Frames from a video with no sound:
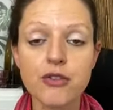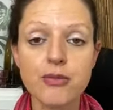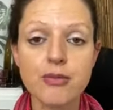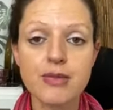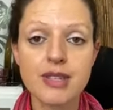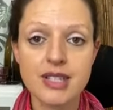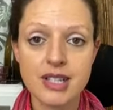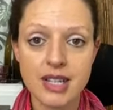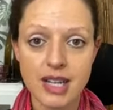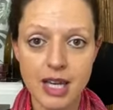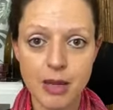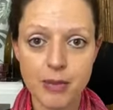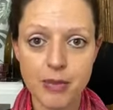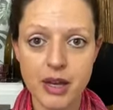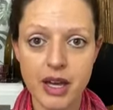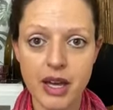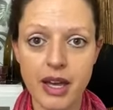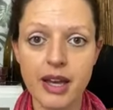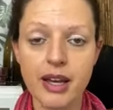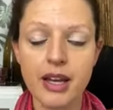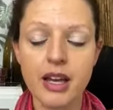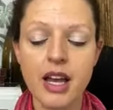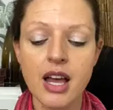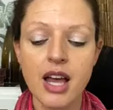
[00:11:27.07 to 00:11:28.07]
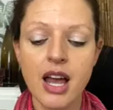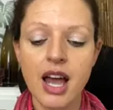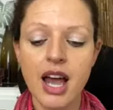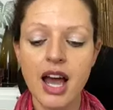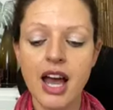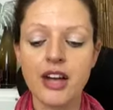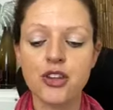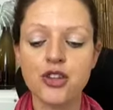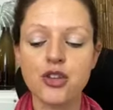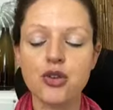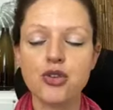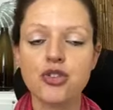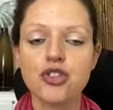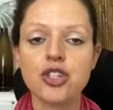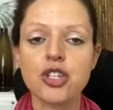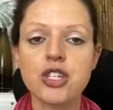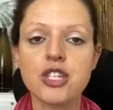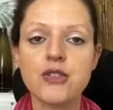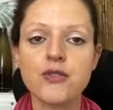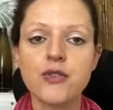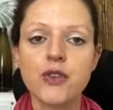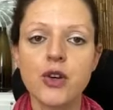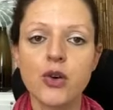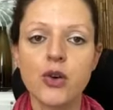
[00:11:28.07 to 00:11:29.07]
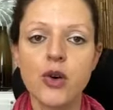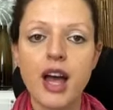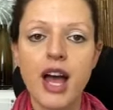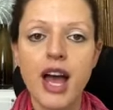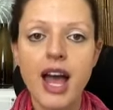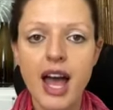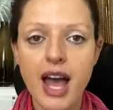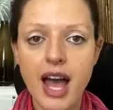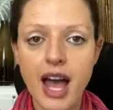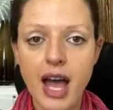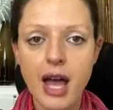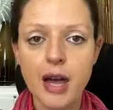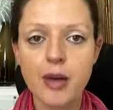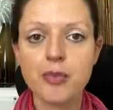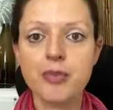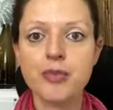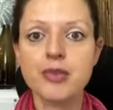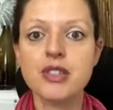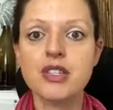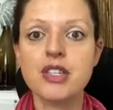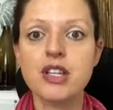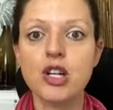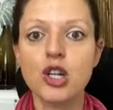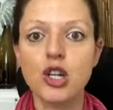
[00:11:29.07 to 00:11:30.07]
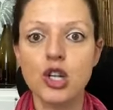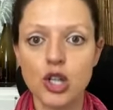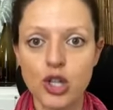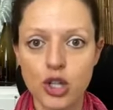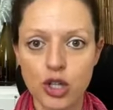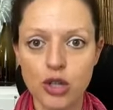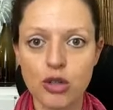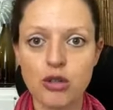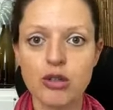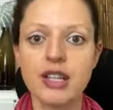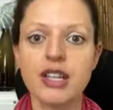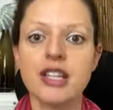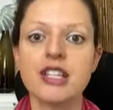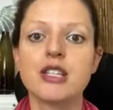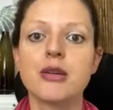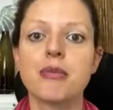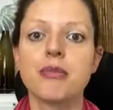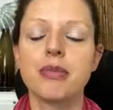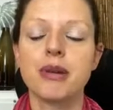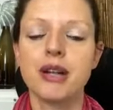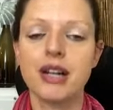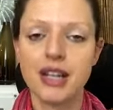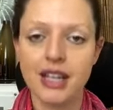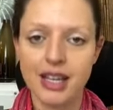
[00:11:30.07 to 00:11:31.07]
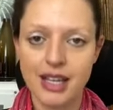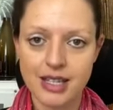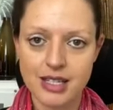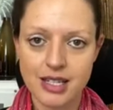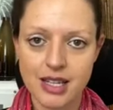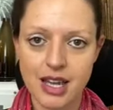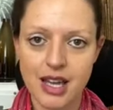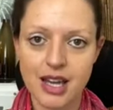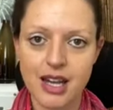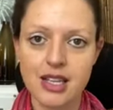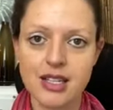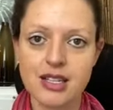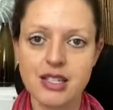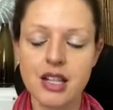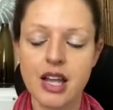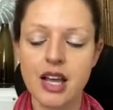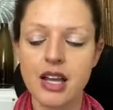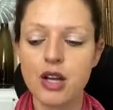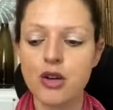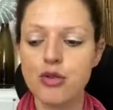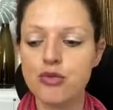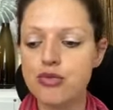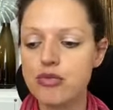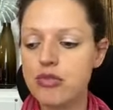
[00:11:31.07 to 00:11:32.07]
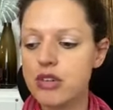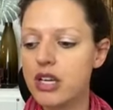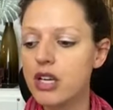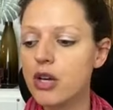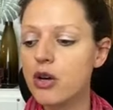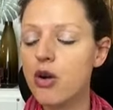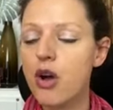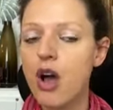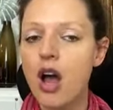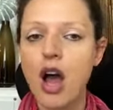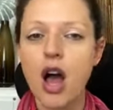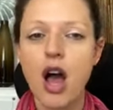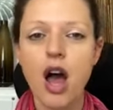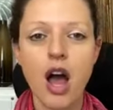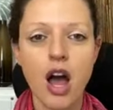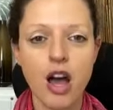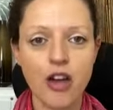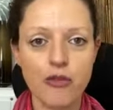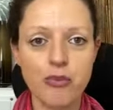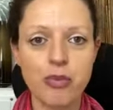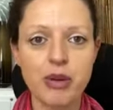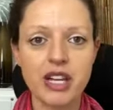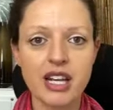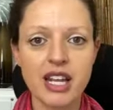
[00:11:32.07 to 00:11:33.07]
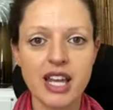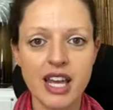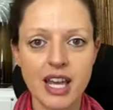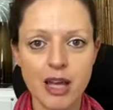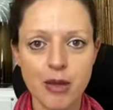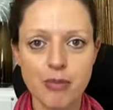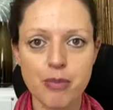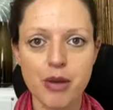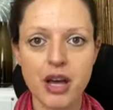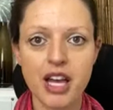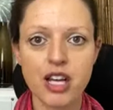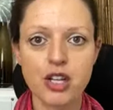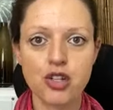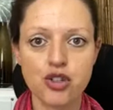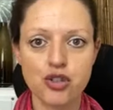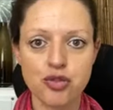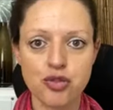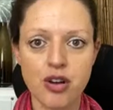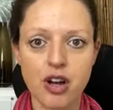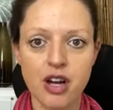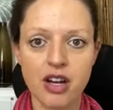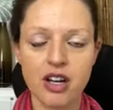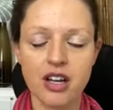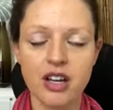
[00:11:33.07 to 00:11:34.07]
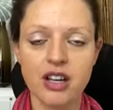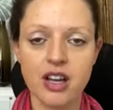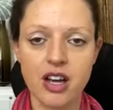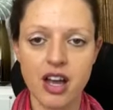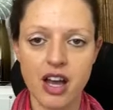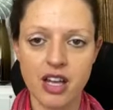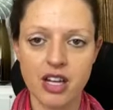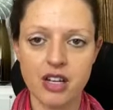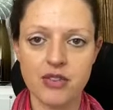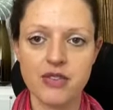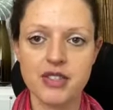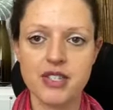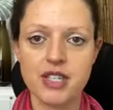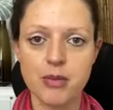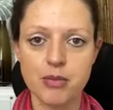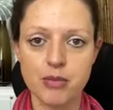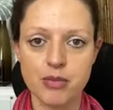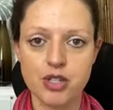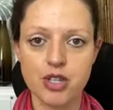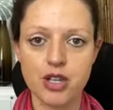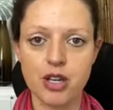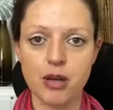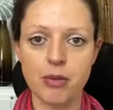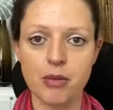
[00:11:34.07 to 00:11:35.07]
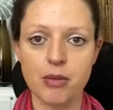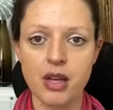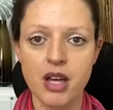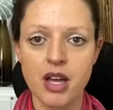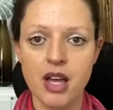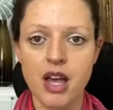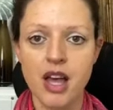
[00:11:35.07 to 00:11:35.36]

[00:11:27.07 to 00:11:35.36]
sleeping and you just feel absolutely depleted. It's like a real I've been hit by a truck kind of symptom.